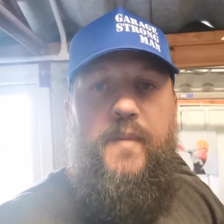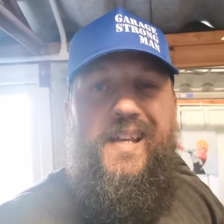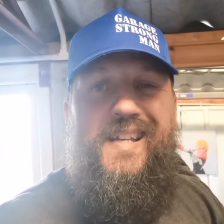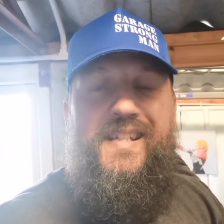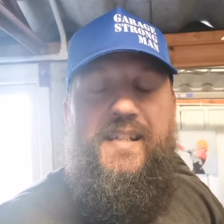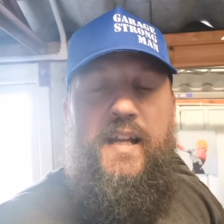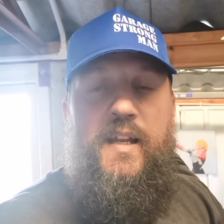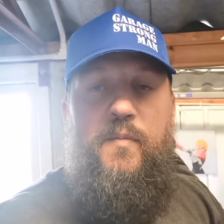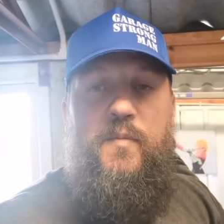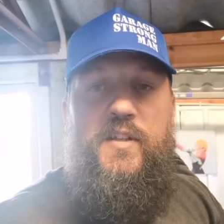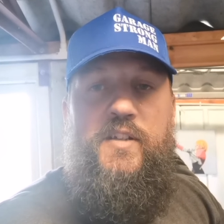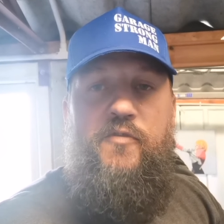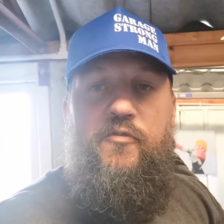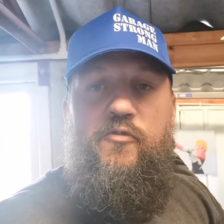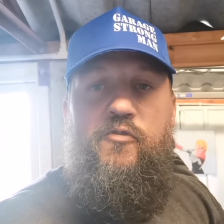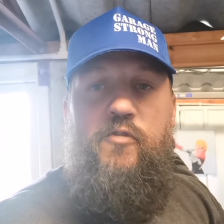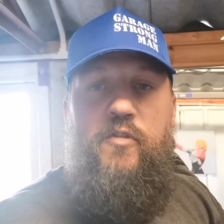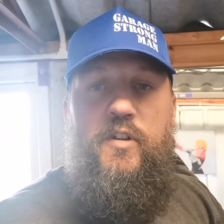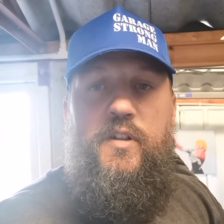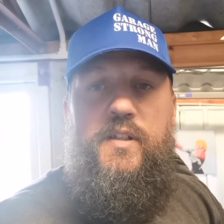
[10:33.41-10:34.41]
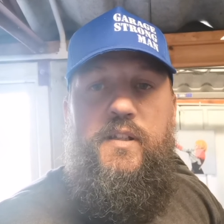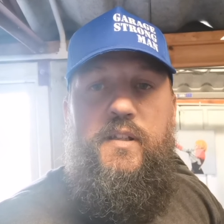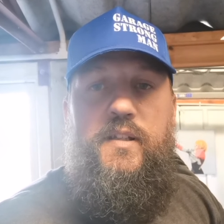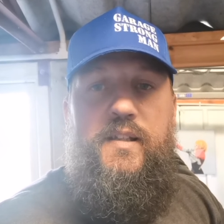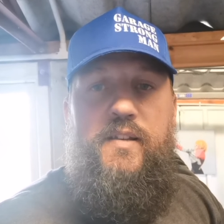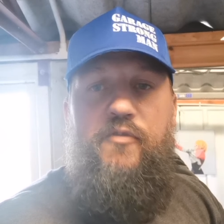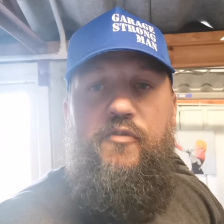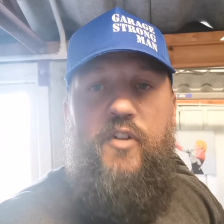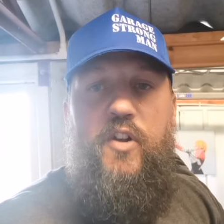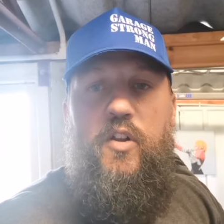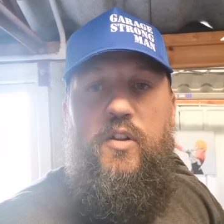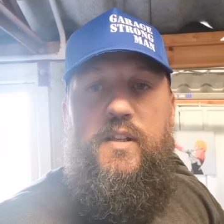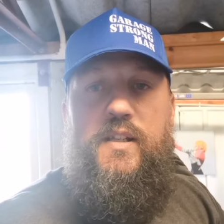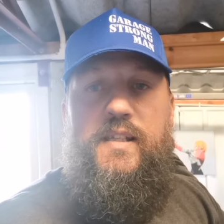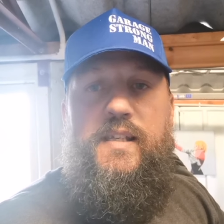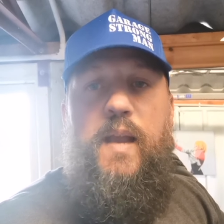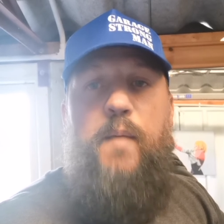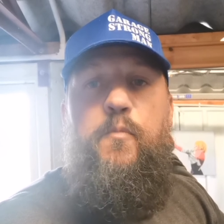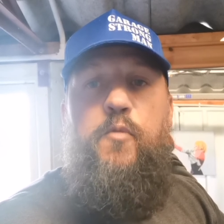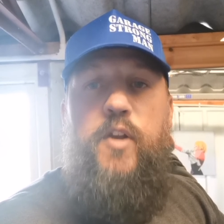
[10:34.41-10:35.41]
It's going to be difficult to
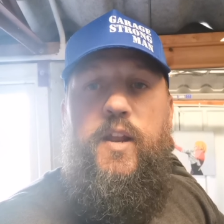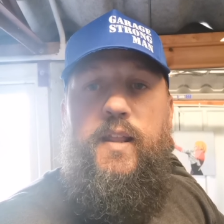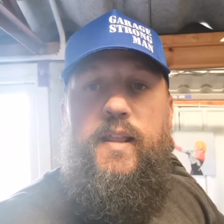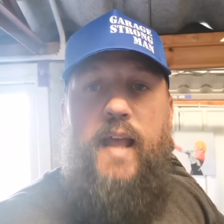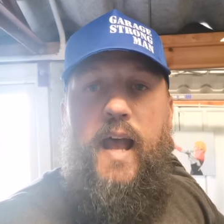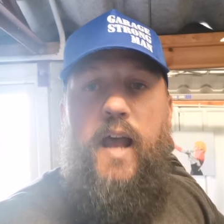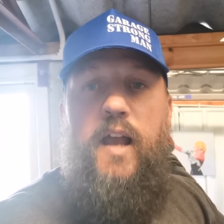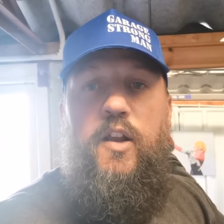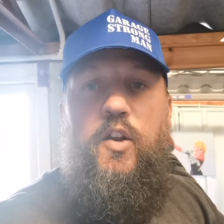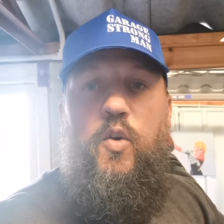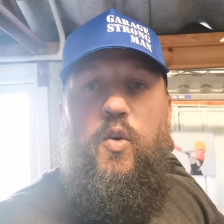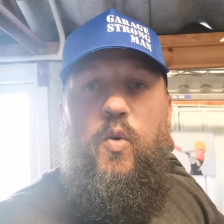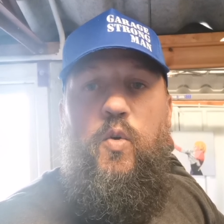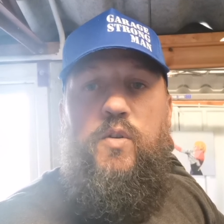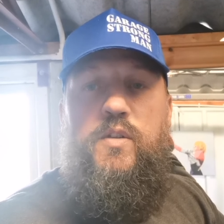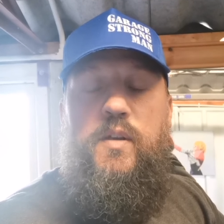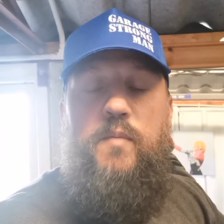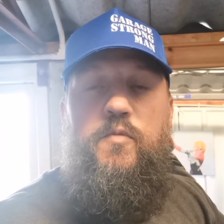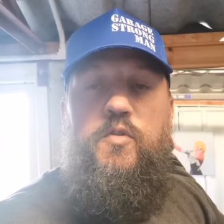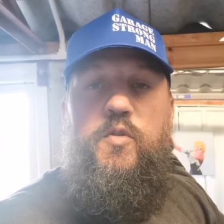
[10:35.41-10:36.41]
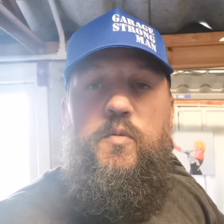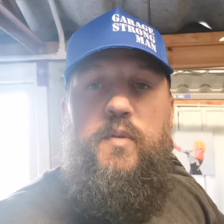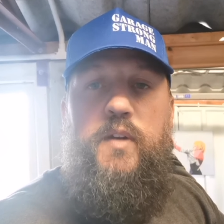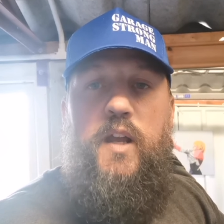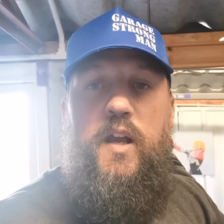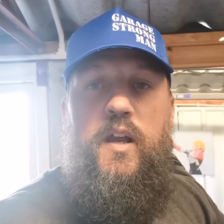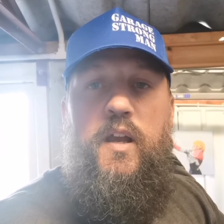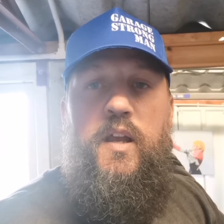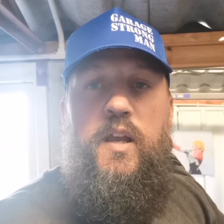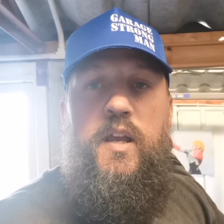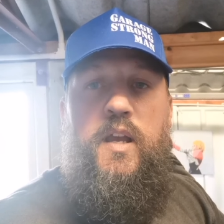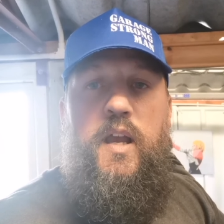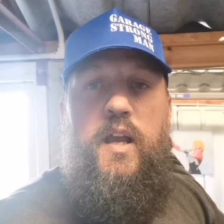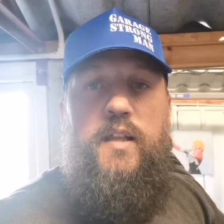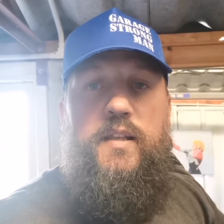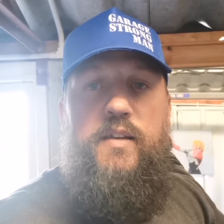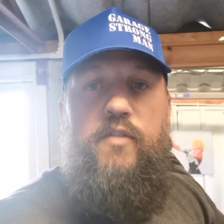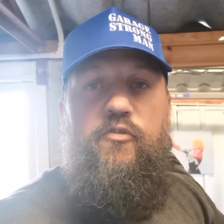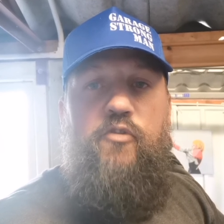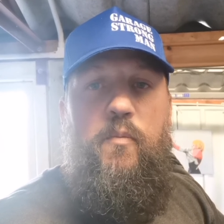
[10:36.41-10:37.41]
separate that, of course. I'm doing a
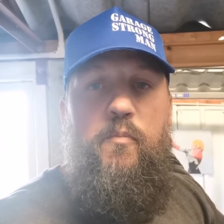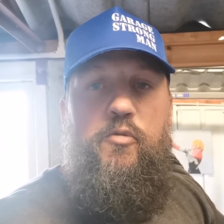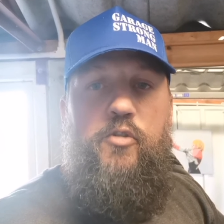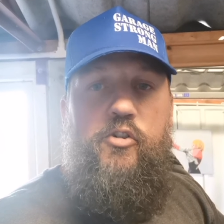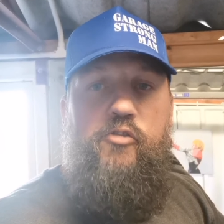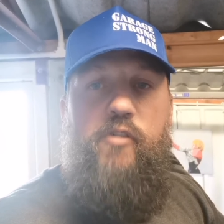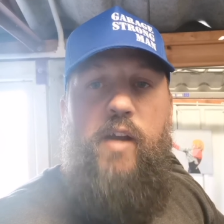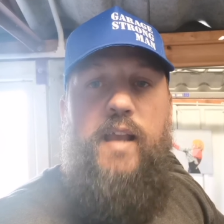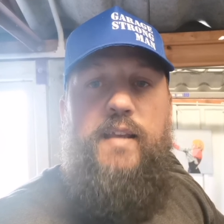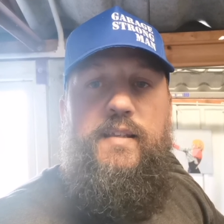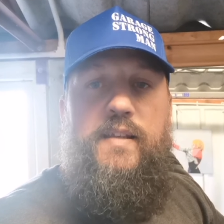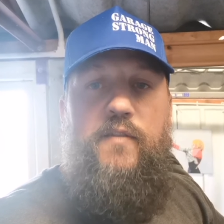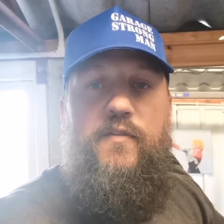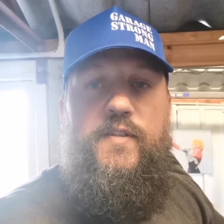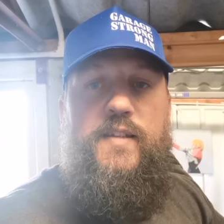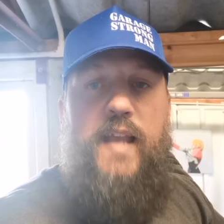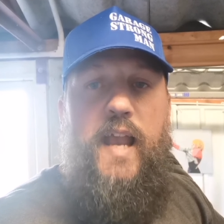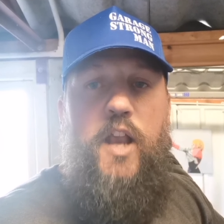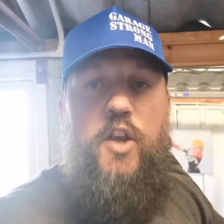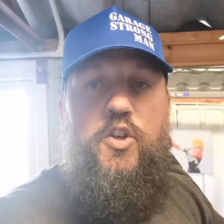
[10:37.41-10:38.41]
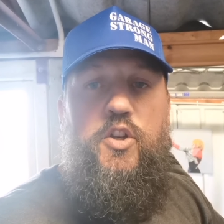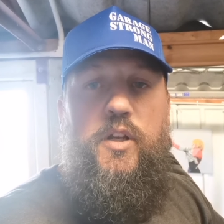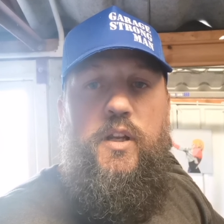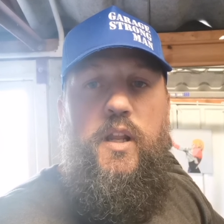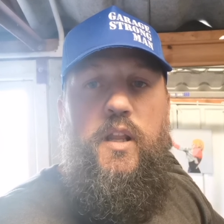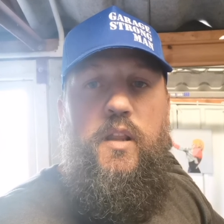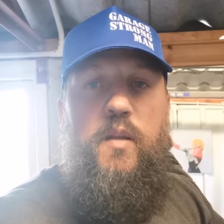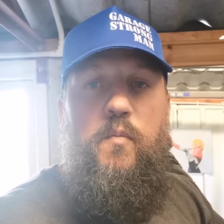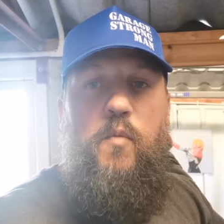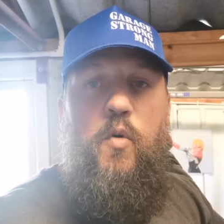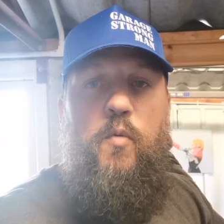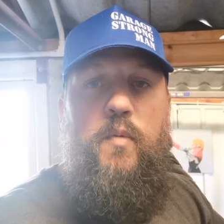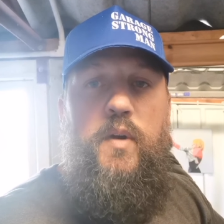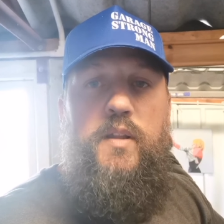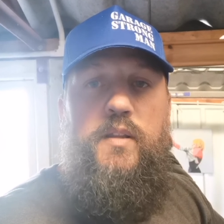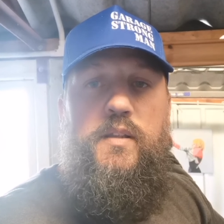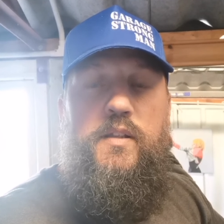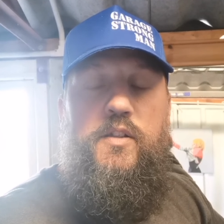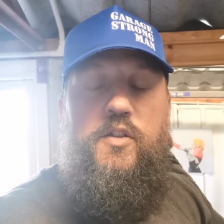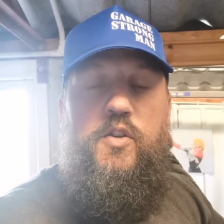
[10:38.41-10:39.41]
different progressive session at the
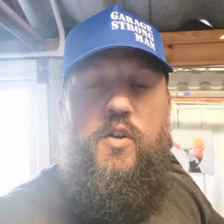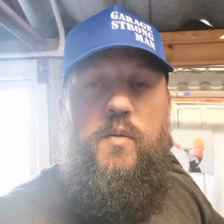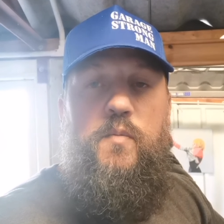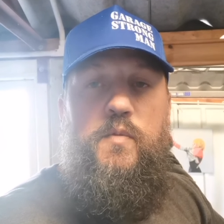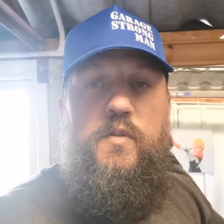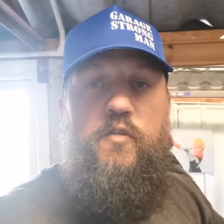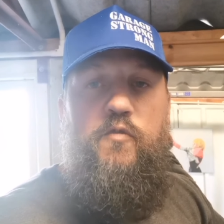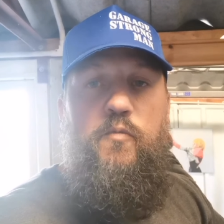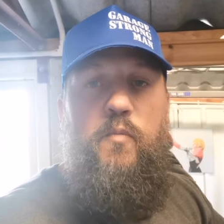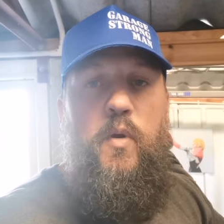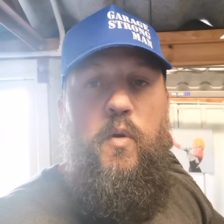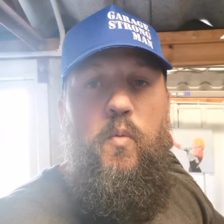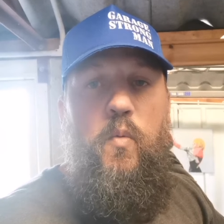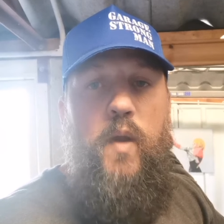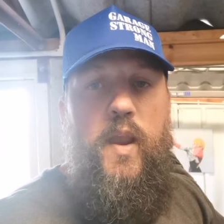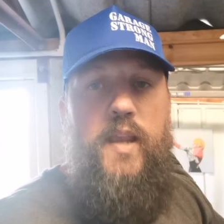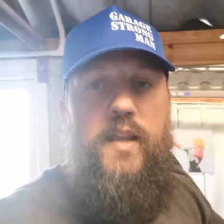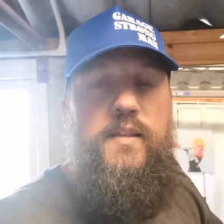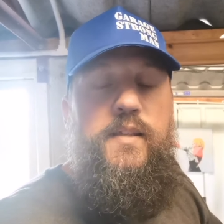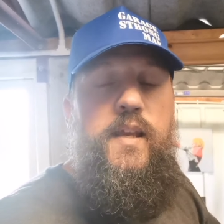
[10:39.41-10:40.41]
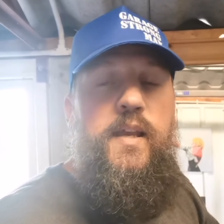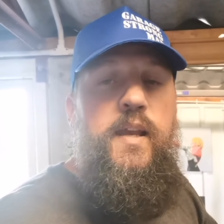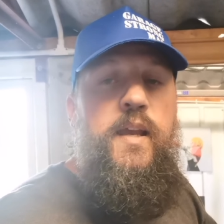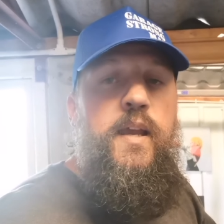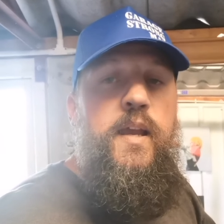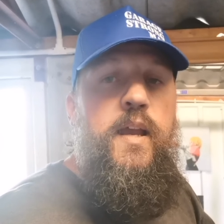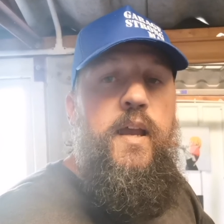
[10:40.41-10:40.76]
moment in terms of my weight,